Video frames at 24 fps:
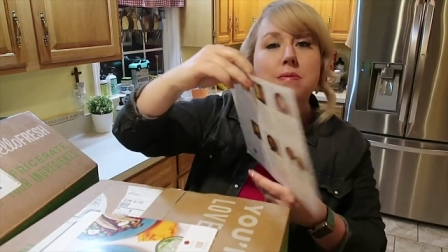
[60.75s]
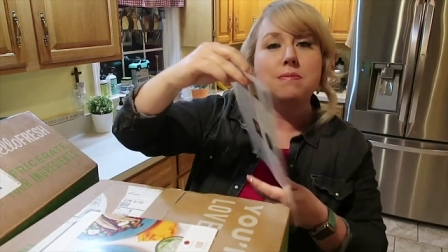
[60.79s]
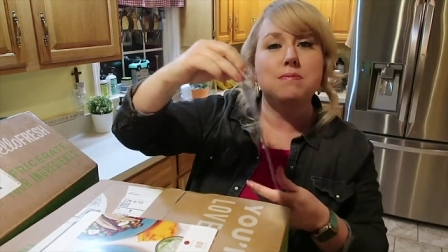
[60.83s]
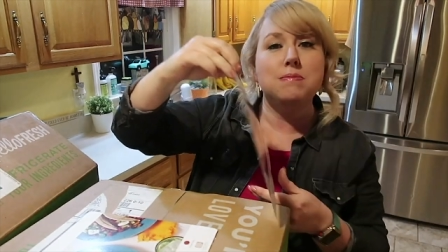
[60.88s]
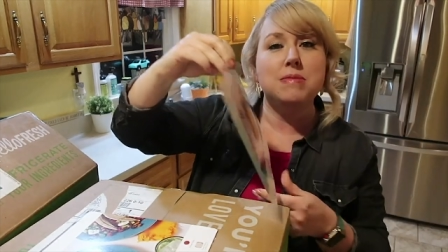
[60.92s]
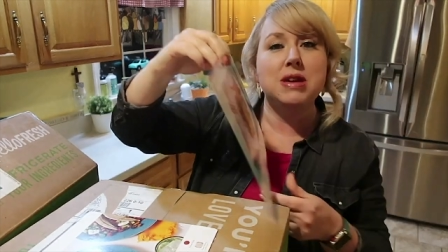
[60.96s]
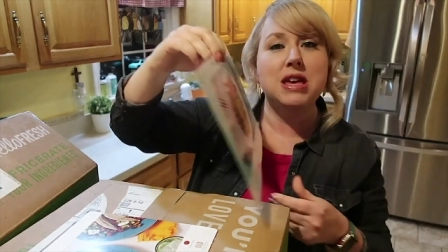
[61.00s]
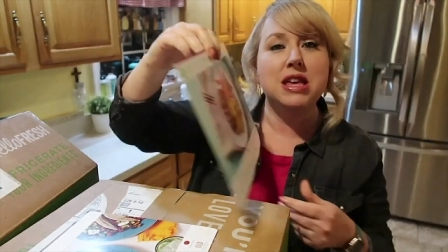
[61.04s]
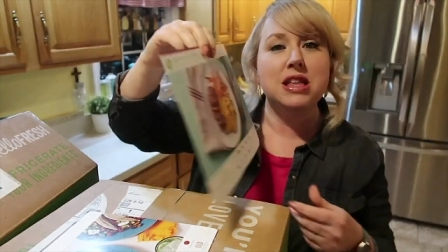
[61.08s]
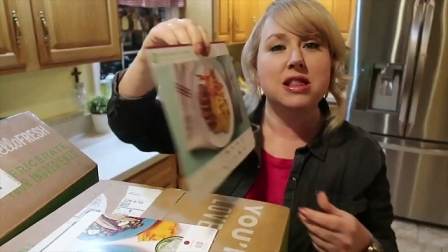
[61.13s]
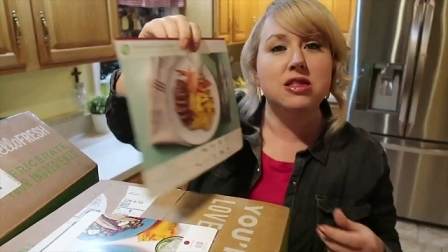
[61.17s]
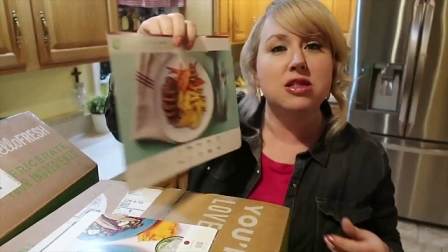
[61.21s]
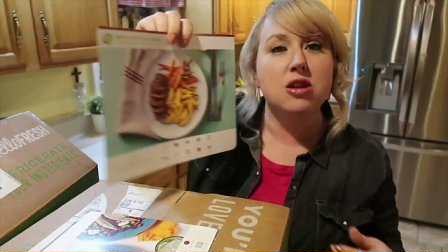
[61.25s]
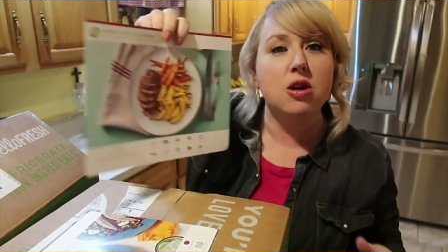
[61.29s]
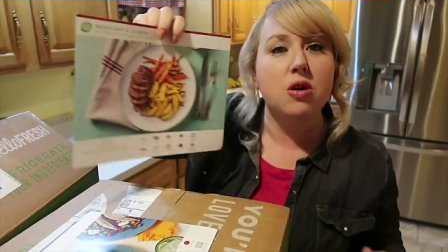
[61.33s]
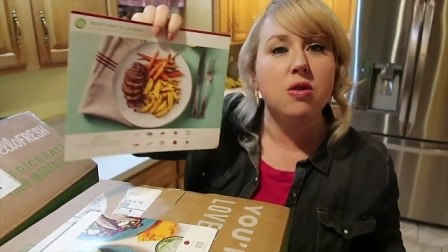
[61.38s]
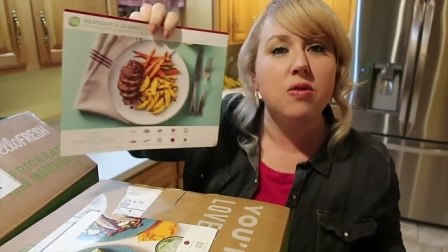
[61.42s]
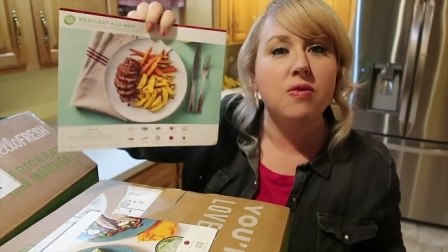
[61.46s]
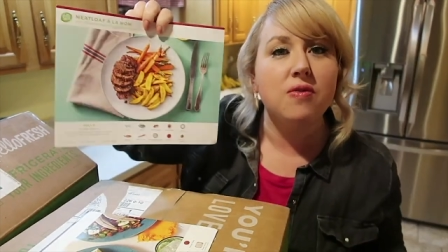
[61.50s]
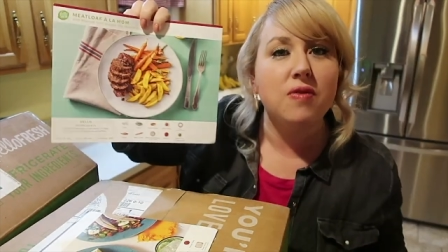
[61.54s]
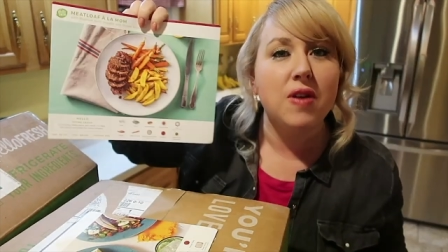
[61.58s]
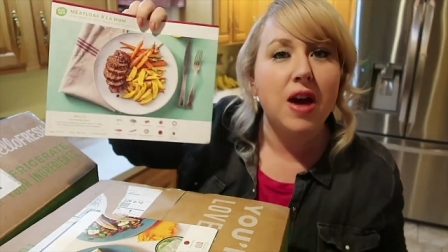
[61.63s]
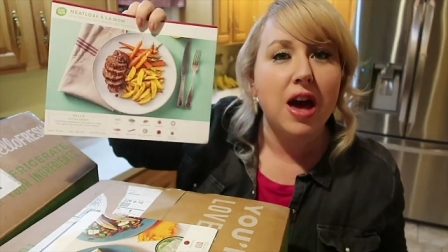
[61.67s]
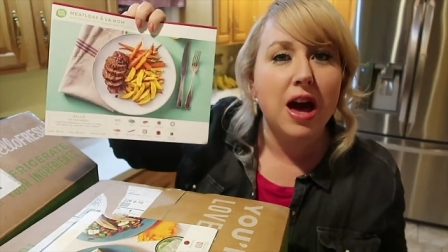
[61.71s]

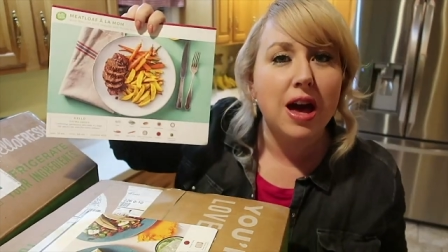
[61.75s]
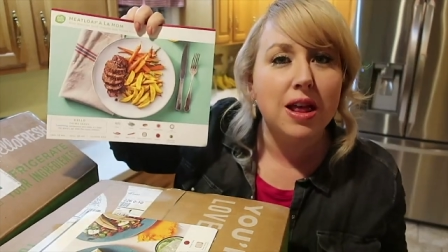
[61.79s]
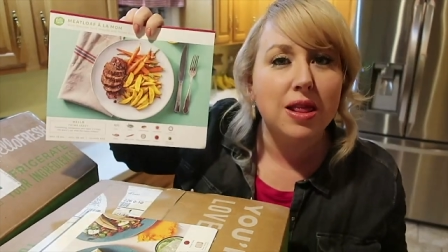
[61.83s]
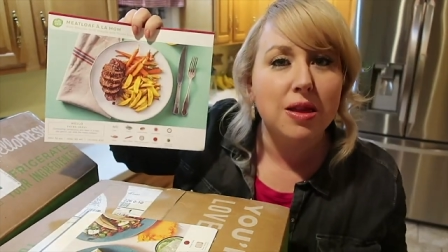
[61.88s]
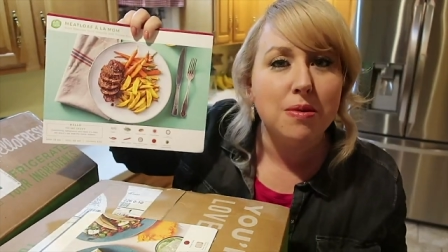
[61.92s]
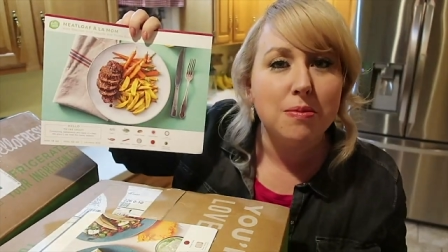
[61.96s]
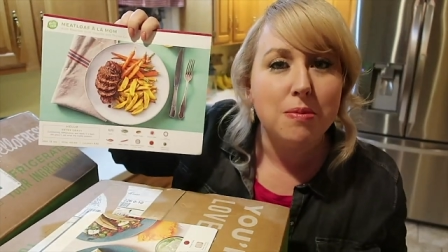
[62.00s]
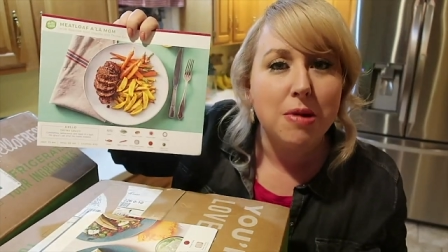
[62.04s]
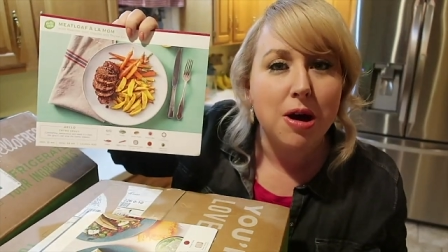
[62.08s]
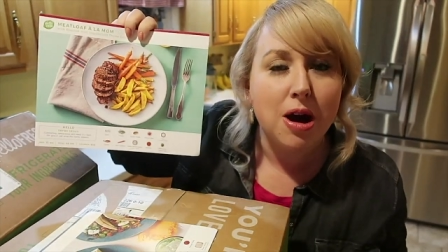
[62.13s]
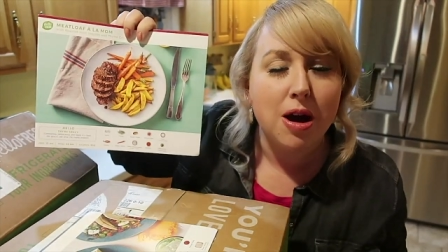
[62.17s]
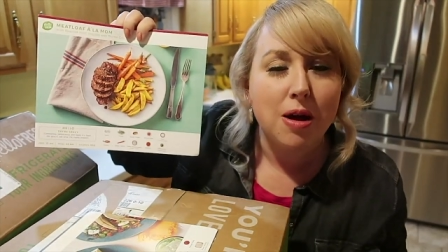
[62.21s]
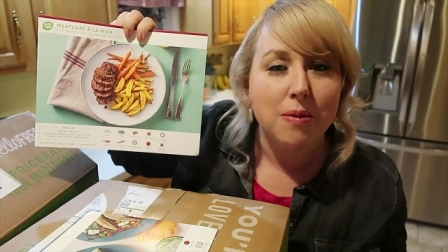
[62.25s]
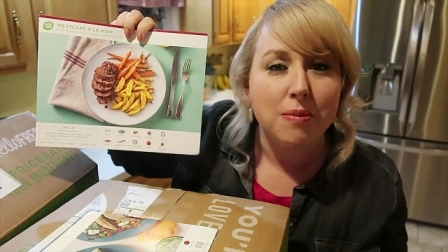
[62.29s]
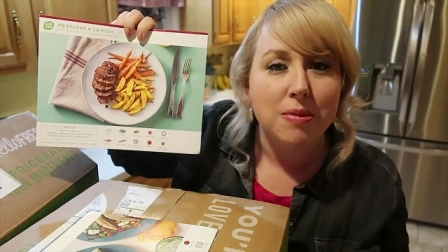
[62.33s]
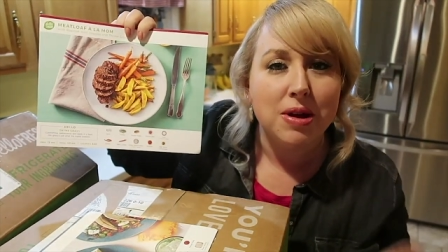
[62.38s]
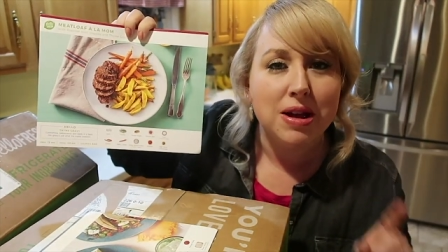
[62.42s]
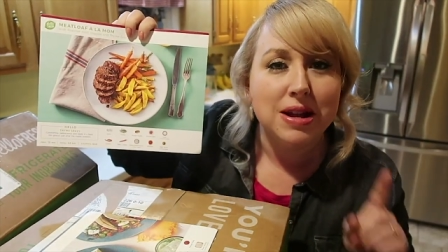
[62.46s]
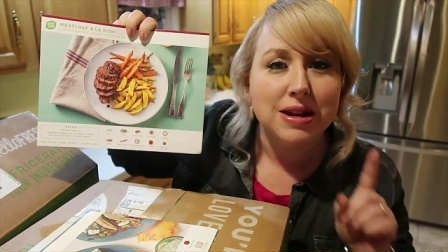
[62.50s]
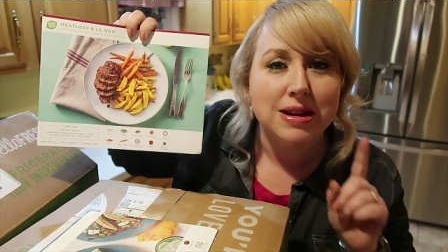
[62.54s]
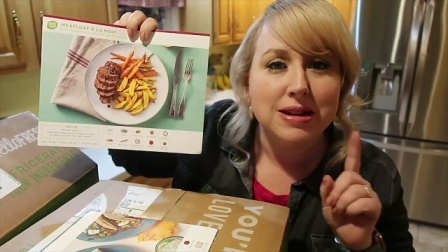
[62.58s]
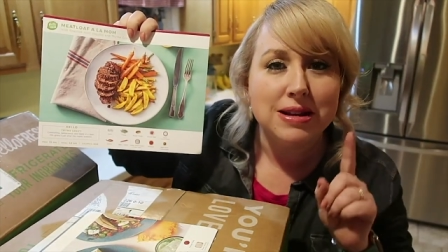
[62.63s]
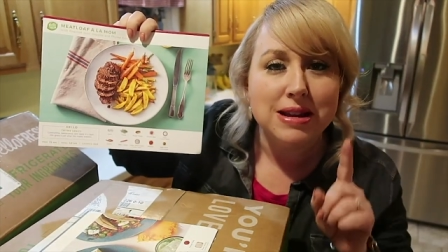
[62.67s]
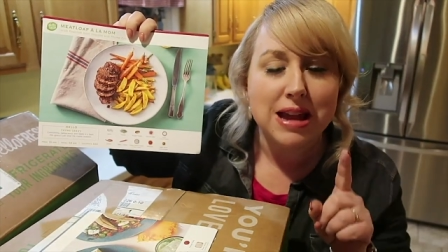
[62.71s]
Meatloaf a la
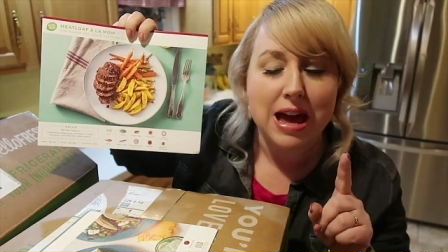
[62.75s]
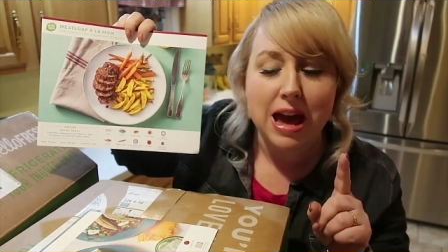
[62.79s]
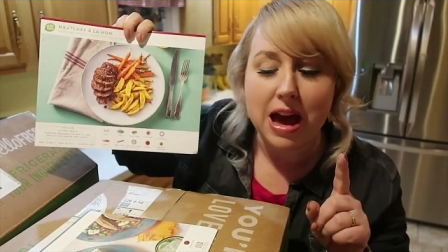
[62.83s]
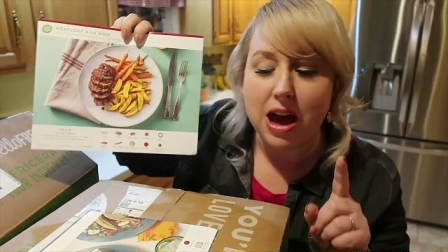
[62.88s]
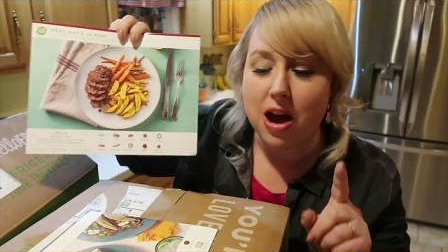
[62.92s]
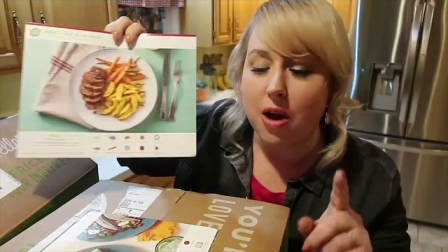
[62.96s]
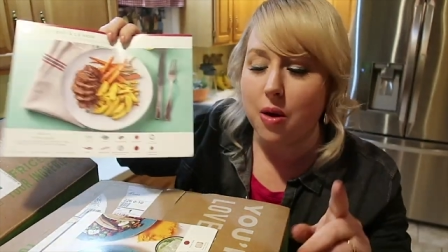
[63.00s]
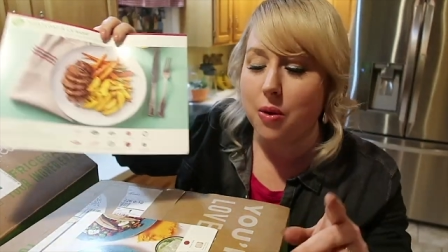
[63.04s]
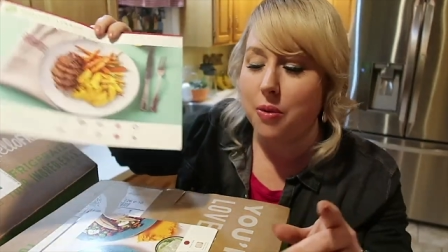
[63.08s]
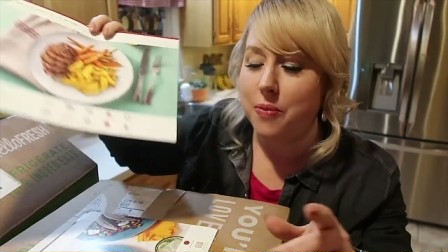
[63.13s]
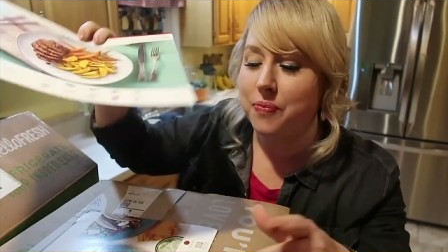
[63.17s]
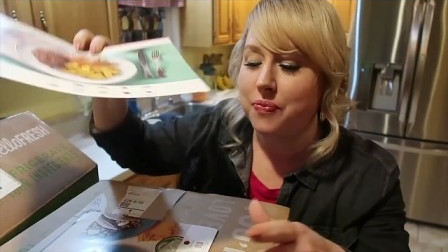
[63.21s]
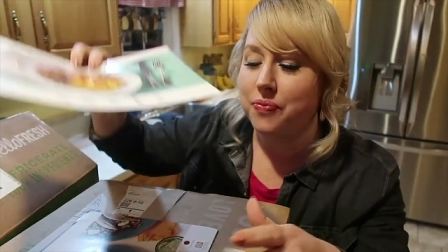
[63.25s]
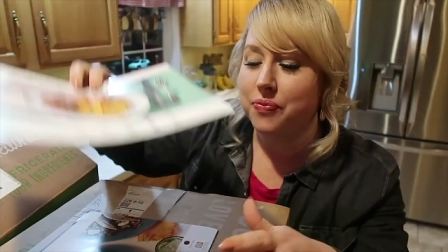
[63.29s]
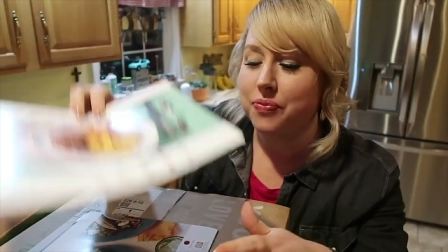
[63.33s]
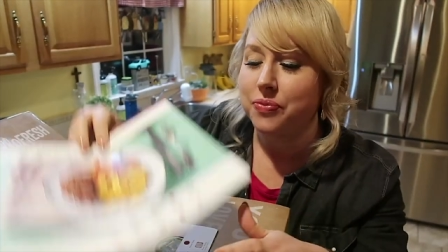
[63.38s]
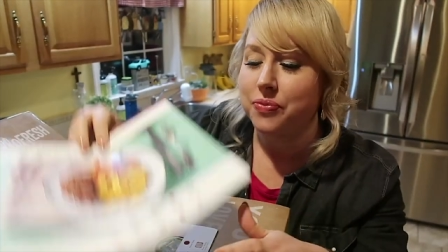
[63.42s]
mom. Now,